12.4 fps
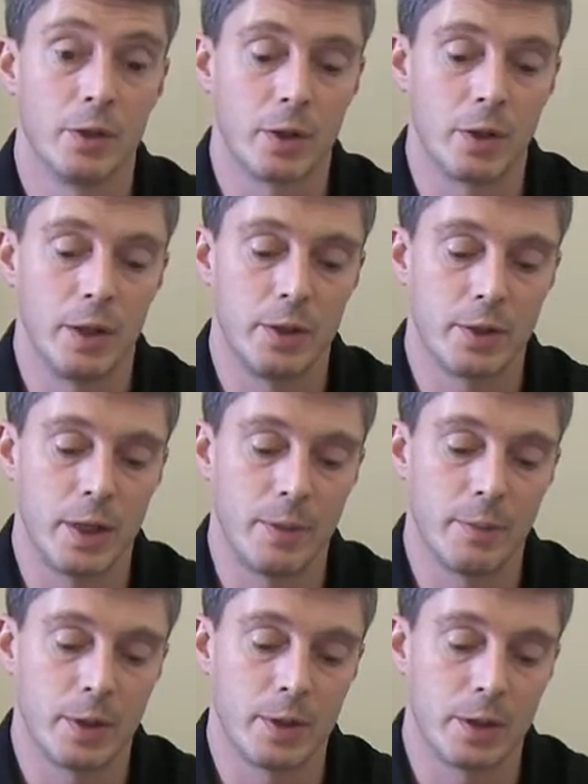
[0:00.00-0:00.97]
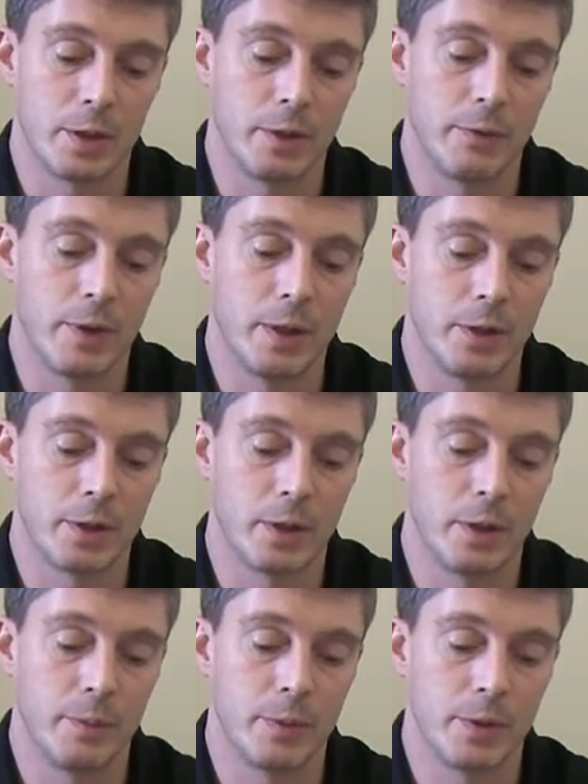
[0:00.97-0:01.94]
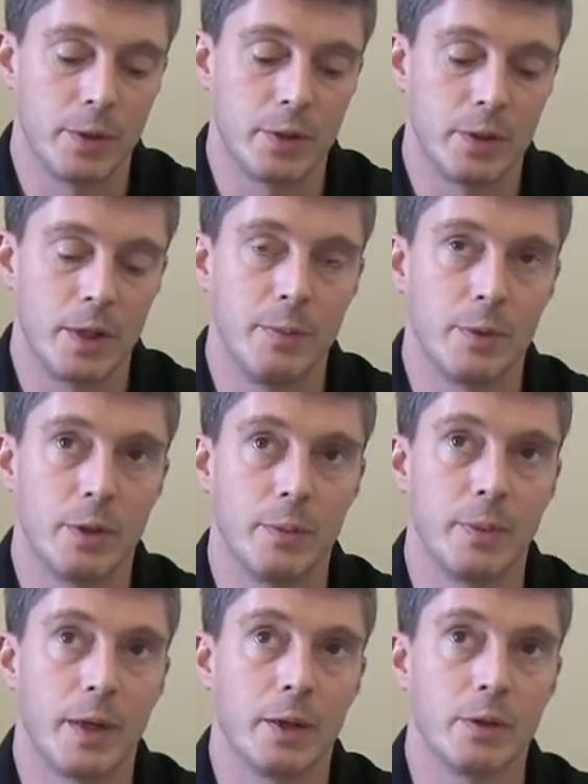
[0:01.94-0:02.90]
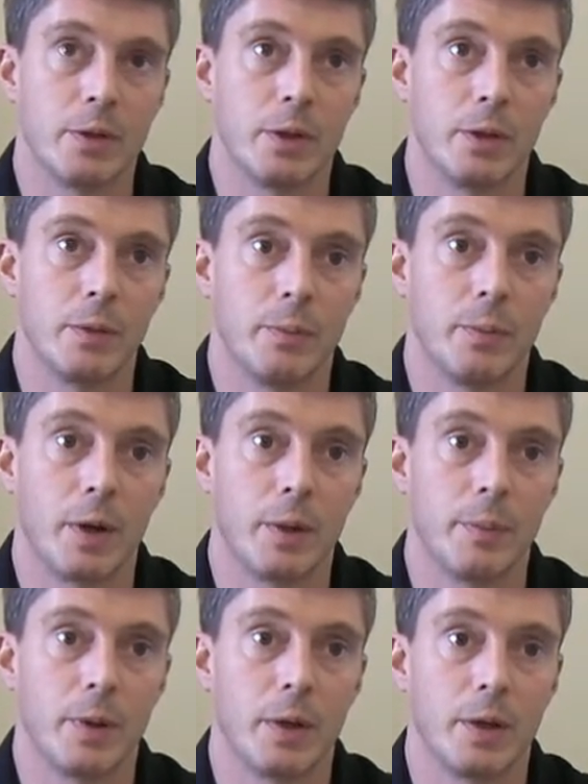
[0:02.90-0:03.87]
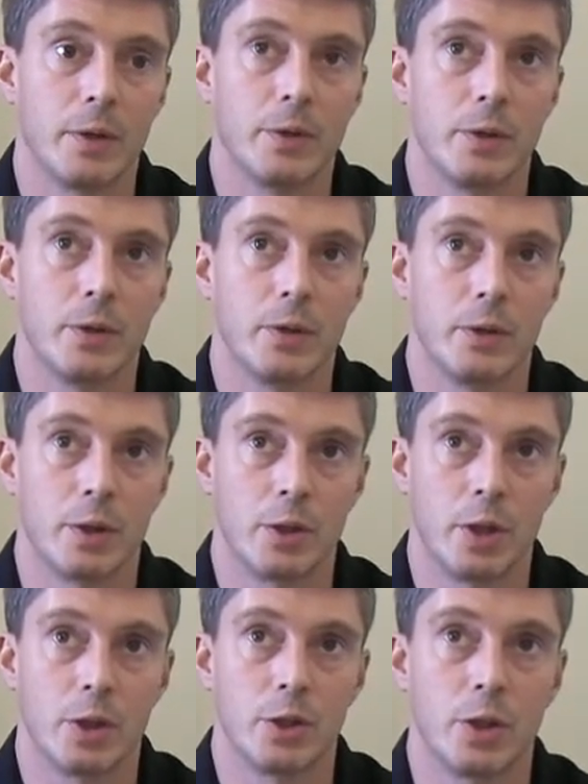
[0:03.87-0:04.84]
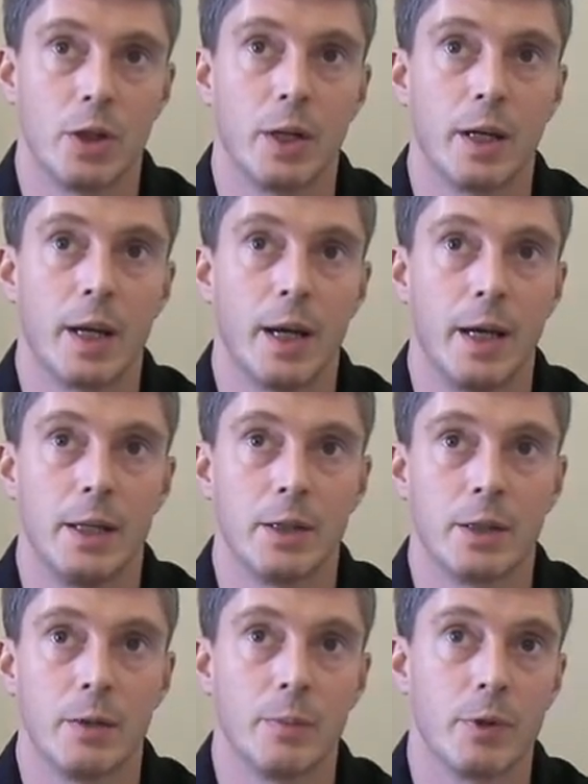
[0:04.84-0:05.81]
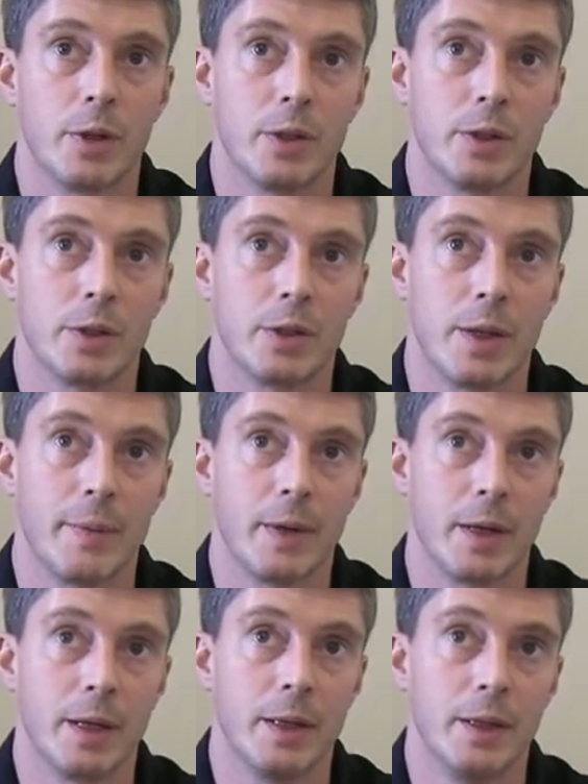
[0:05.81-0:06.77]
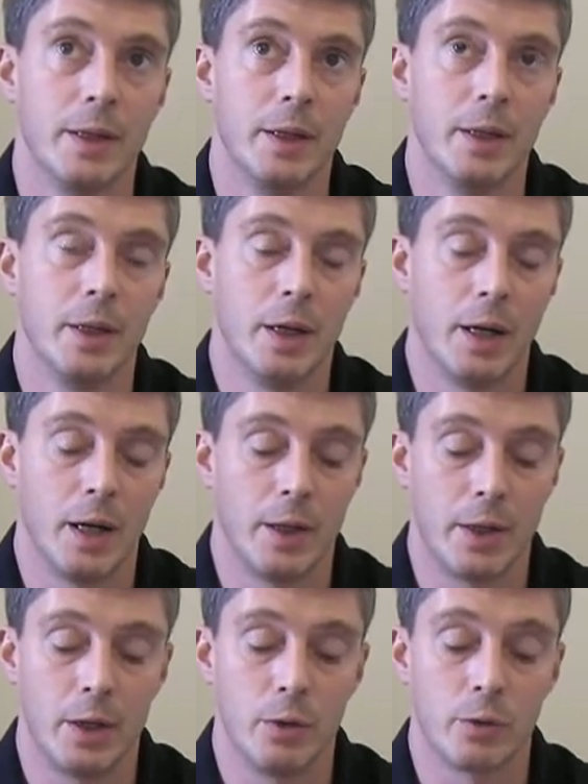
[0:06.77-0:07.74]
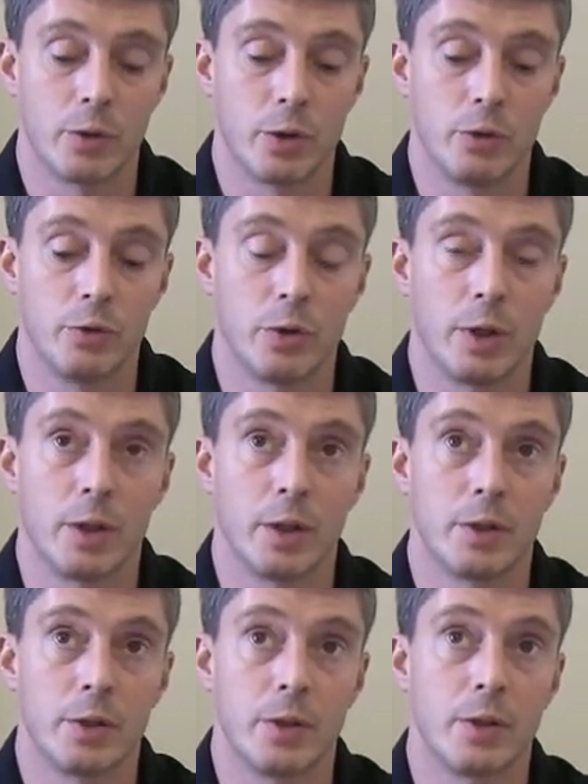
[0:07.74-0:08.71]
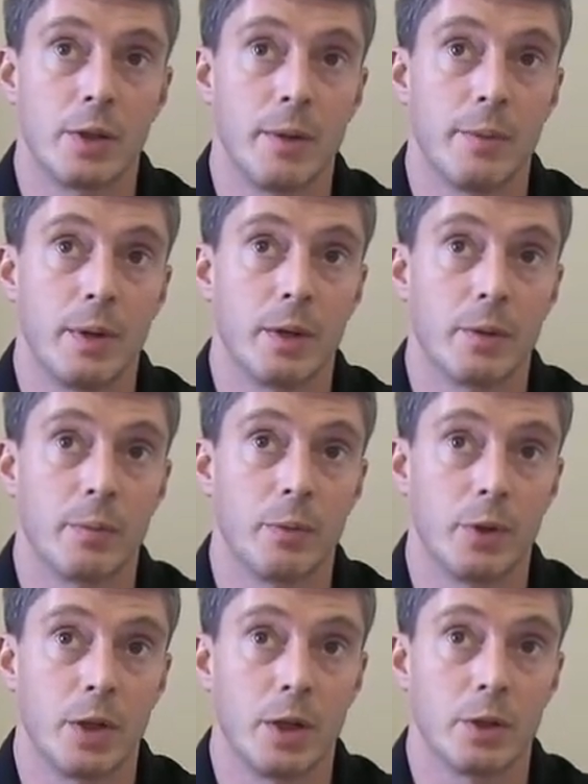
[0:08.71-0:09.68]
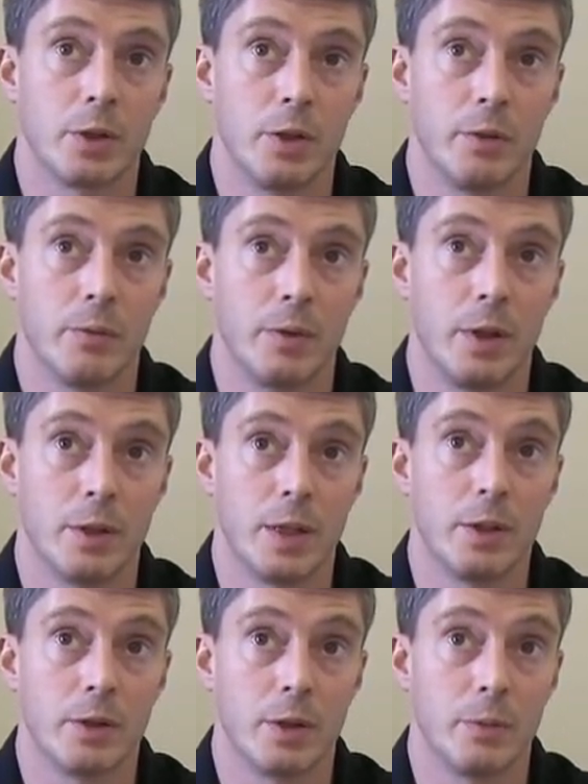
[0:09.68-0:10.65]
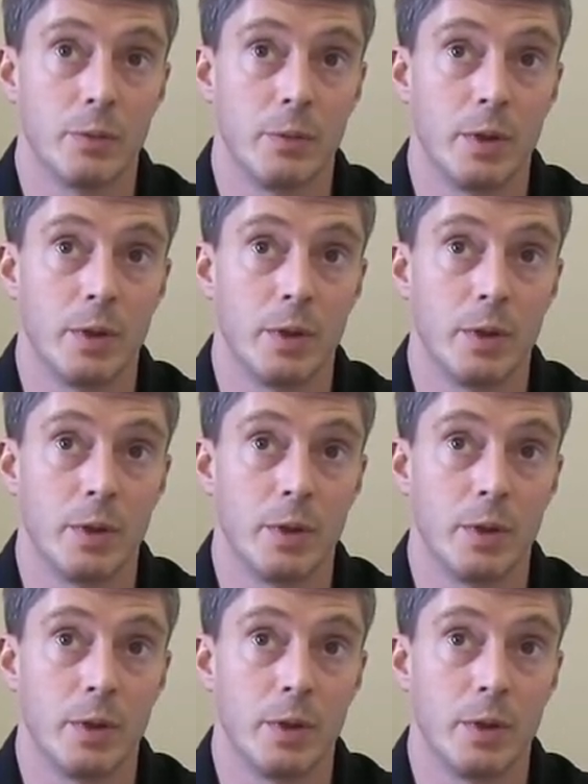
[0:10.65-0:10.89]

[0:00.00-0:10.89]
So these same digestive enzymes seem to be able to bypass digestion and get into the body systemically. And they also trigger systemic production of these enzymes